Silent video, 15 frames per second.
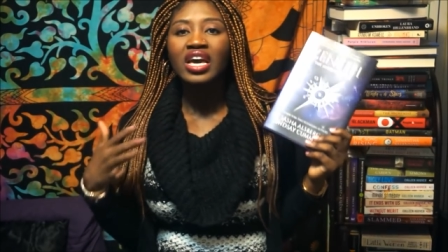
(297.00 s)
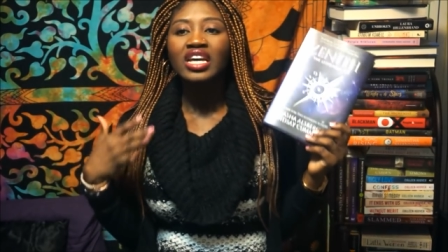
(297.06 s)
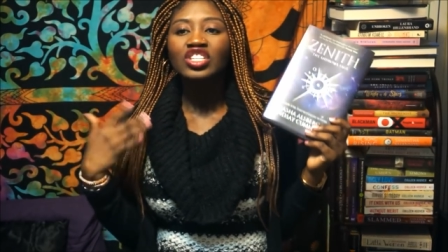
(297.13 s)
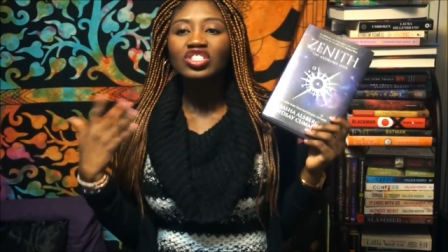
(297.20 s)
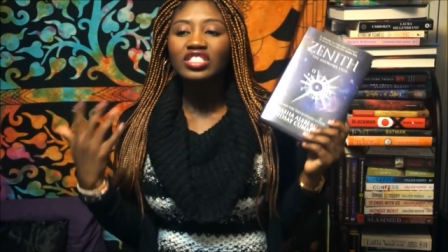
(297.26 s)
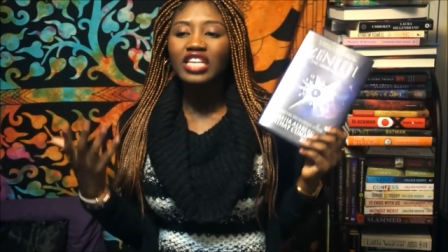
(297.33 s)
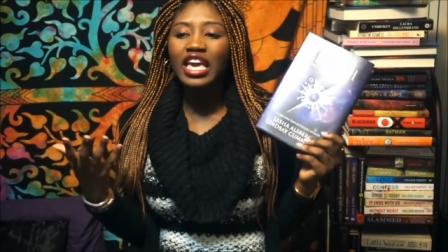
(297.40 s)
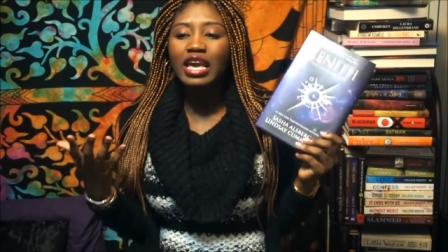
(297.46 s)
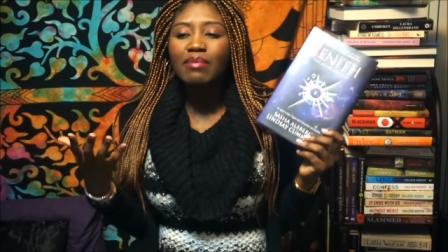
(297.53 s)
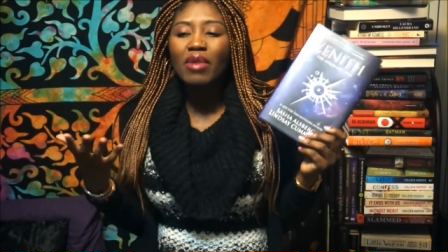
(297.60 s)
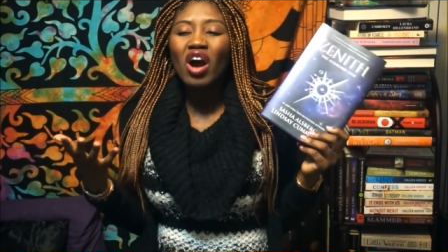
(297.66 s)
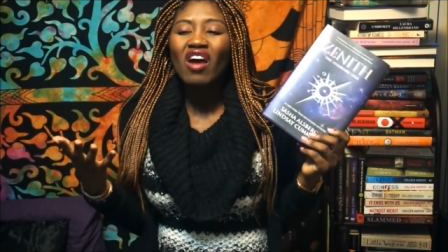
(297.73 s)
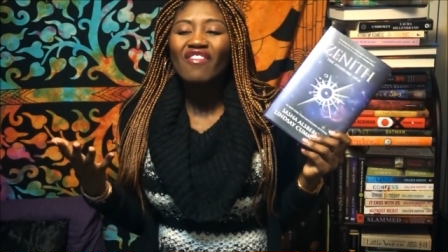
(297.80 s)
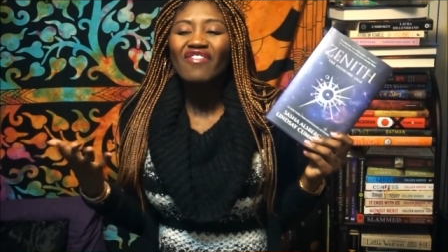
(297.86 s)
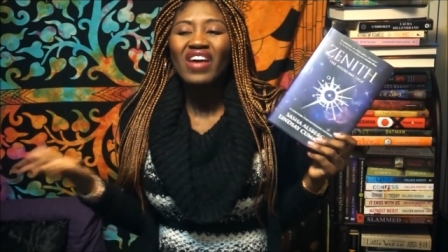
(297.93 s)
just came
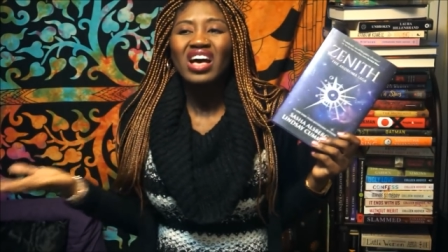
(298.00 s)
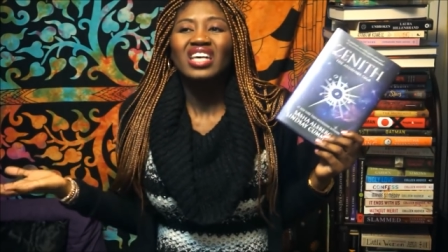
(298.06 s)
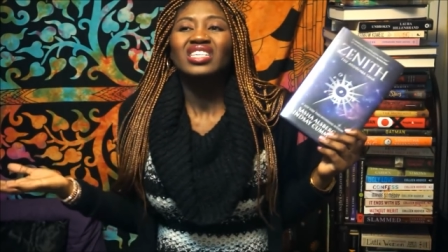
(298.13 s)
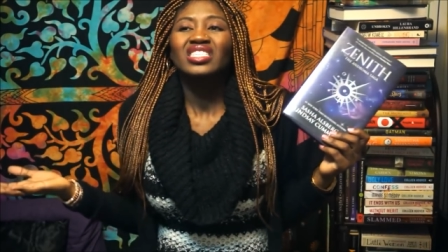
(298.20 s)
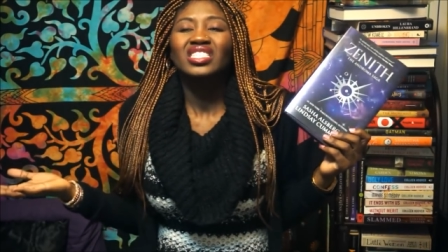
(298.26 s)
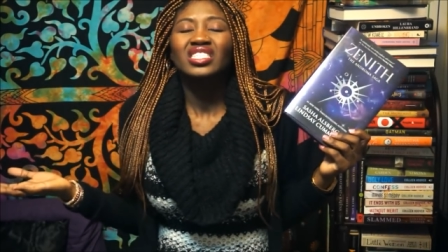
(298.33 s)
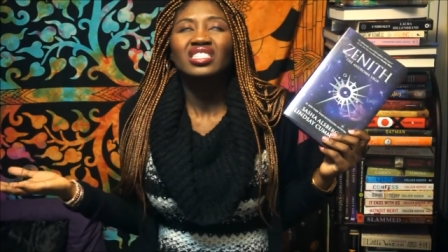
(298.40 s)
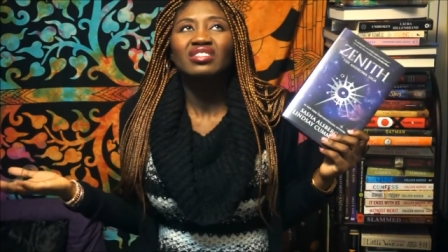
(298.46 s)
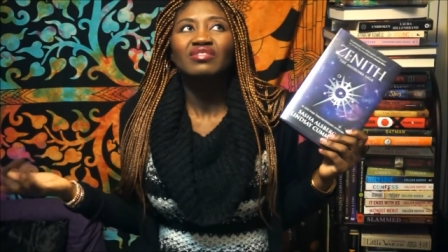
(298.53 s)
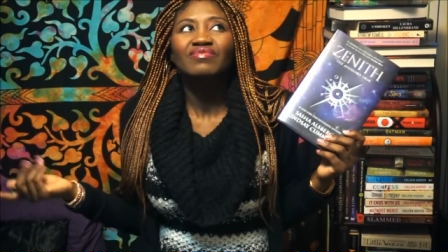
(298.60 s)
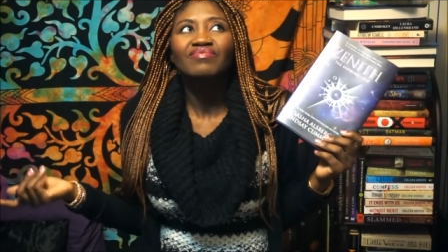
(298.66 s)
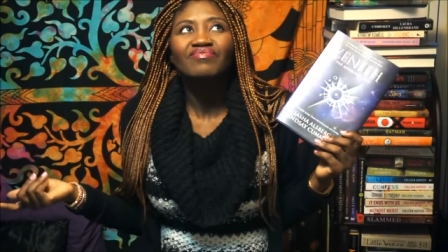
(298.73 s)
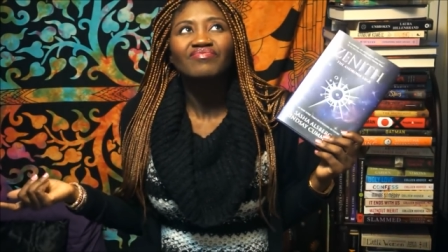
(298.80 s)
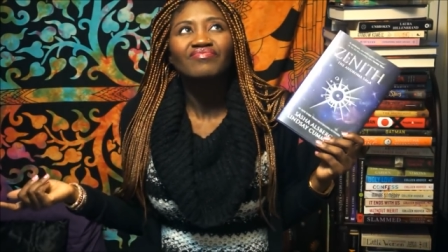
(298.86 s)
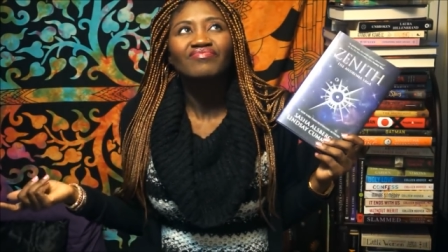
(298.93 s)
off as
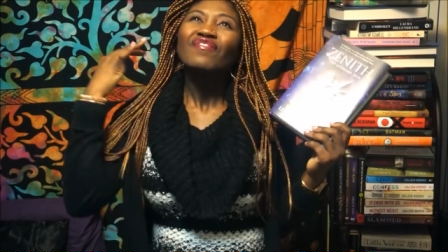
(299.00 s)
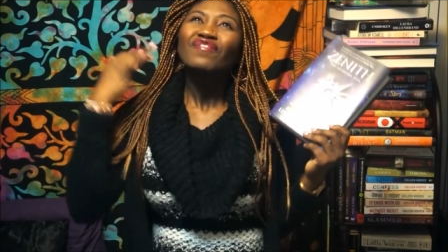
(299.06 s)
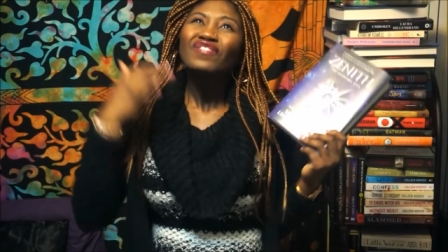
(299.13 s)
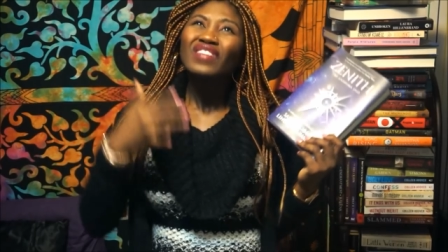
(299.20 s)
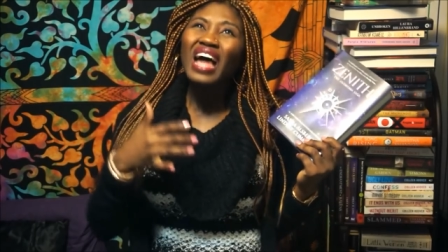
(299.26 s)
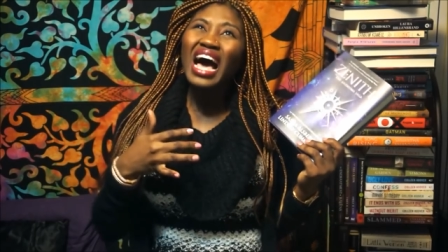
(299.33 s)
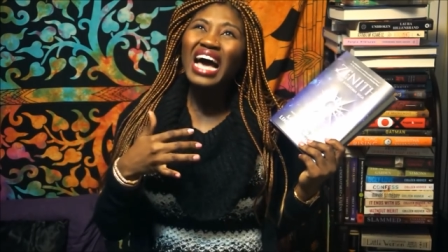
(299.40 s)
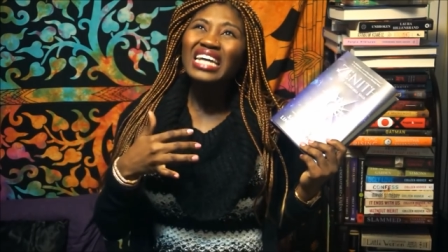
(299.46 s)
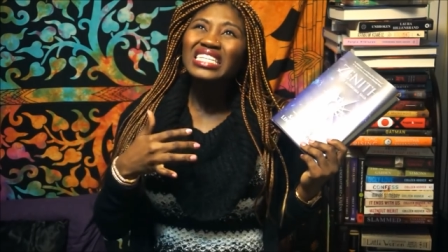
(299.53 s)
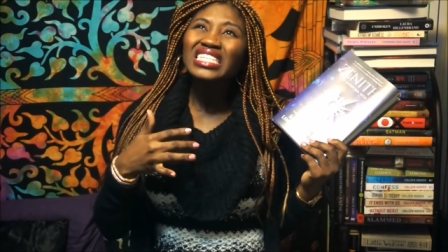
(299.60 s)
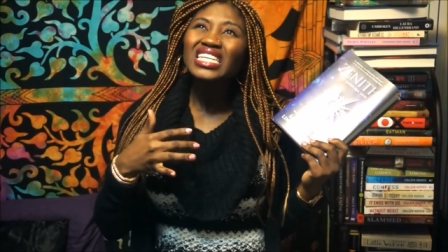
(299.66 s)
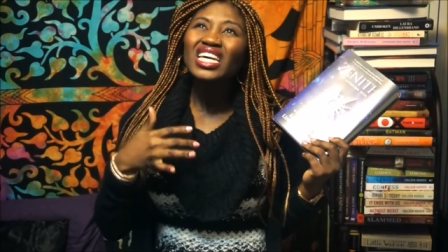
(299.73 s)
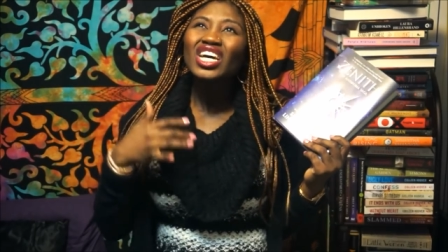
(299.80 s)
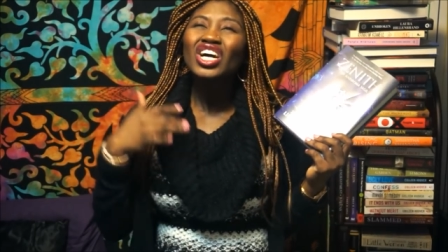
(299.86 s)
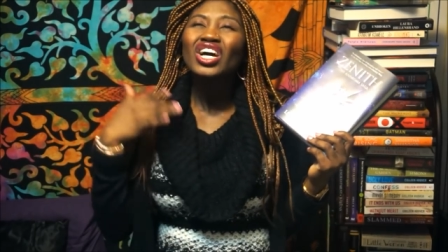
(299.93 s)

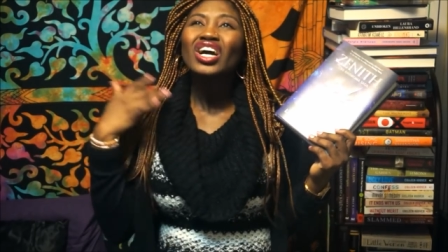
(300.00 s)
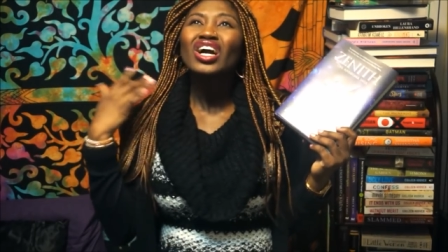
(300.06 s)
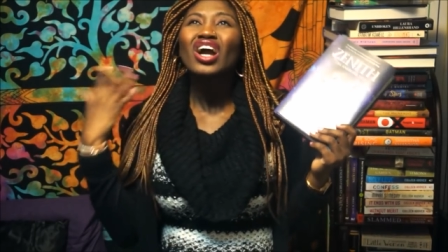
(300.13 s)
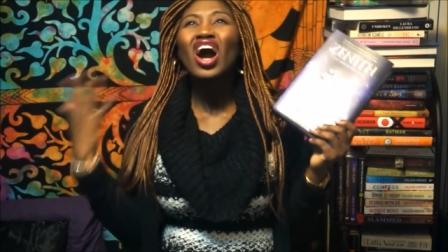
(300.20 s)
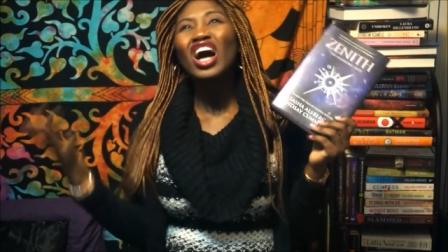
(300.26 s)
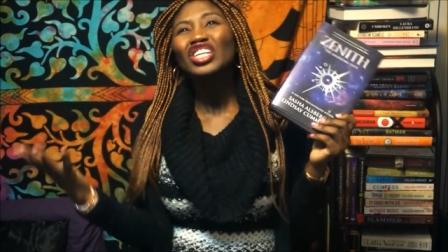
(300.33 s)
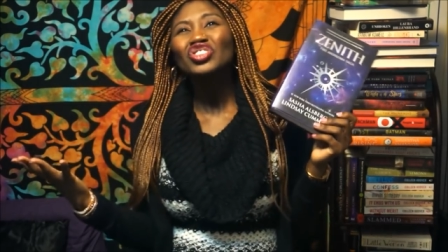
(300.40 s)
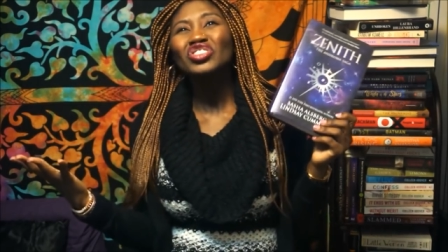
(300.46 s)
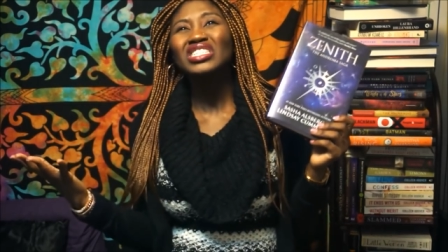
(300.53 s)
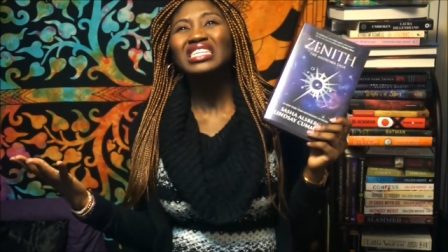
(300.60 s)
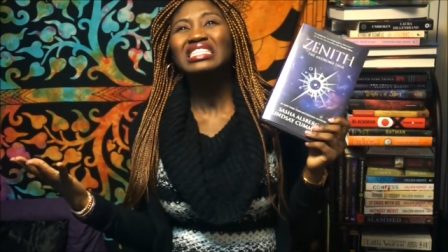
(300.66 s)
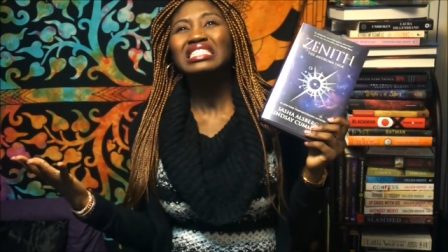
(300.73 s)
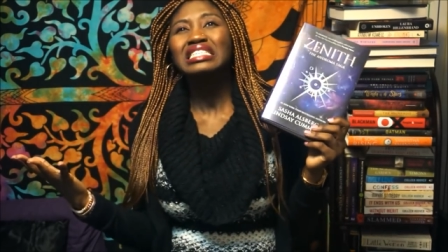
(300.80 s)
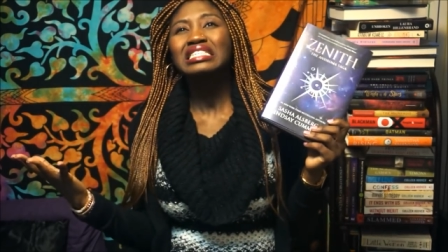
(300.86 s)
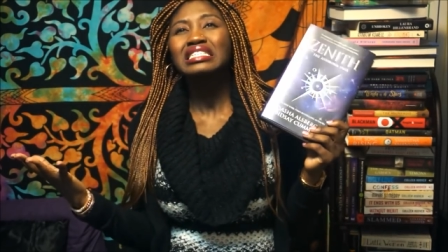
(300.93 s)
flat,
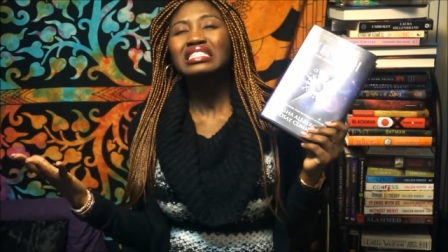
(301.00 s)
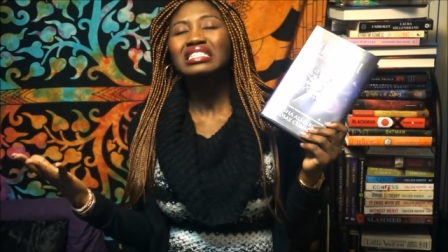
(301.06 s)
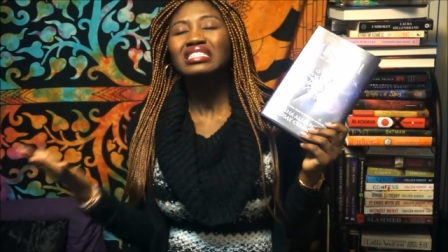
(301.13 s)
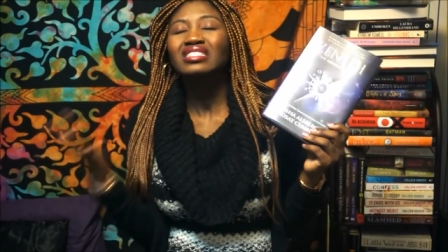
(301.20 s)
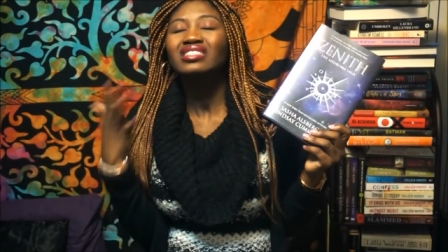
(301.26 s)
contradicting, and,